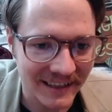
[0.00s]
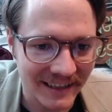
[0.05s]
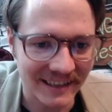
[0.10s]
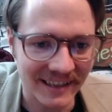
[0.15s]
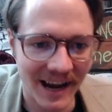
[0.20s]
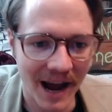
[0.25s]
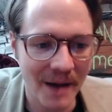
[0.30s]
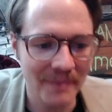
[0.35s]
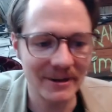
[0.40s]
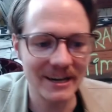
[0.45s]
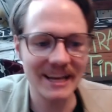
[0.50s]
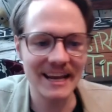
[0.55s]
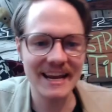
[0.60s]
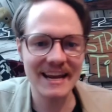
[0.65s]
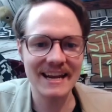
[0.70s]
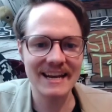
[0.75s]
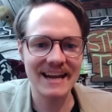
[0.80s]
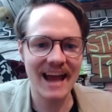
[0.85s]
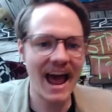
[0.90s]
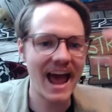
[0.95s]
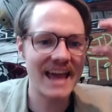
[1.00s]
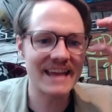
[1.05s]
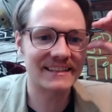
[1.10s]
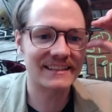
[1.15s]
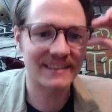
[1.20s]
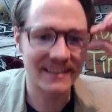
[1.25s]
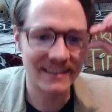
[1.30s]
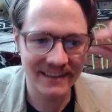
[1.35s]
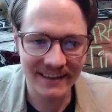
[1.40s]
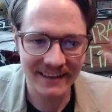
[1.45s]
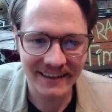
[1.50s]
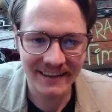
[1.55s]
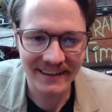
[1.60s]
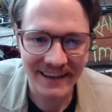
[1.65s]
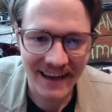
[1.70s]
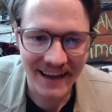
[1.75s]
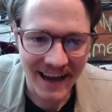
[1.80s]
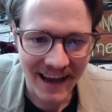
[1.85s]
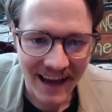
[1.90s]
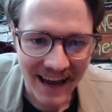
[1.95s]
Comedy Night.
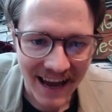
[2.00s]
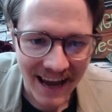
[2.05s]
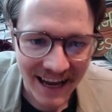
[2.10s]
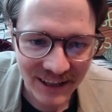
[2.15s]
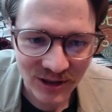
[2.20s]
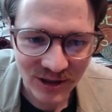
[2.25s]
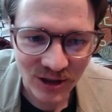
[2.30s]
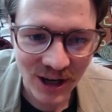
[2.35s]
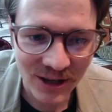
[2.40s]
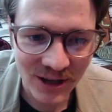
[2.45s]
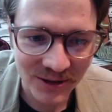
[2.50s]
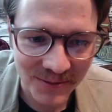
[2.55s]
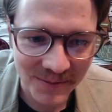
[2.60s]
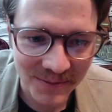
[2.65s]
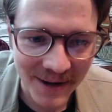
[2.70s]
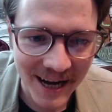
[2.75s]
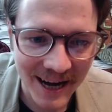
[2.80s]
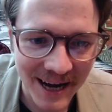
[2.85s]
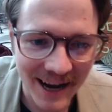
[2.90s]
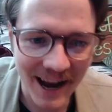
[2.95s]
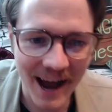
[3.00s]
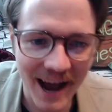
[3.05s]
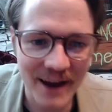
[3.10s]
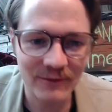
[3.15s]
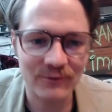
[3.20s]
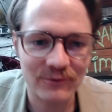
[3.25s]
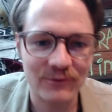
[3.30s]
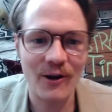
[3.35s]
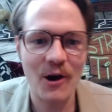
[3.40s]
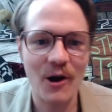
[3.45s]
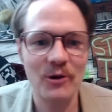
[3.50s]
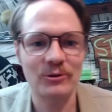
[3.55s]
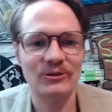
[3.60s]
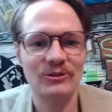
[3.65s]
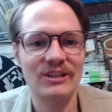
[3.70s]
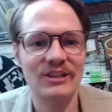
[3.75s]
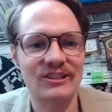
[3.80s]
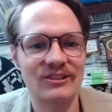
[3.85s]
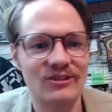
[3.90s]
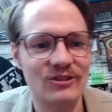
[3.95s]
It's just me tonight, folks.
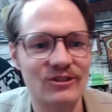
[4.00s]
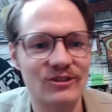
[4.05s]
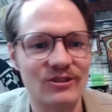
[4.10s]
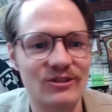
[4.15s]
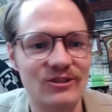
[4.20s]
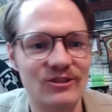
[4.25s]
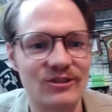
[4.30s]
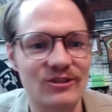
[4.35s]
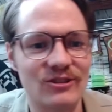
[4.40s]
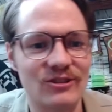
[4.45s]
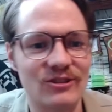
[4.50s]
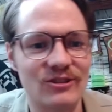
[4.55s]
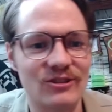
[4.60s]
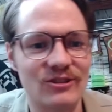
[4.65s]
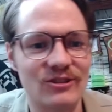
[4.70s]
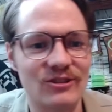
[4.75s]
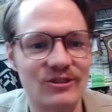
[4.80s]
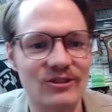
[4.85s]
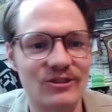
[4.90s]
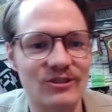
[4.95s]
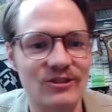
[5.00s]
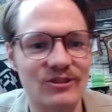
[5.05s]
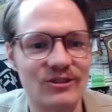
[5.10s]
It's just me.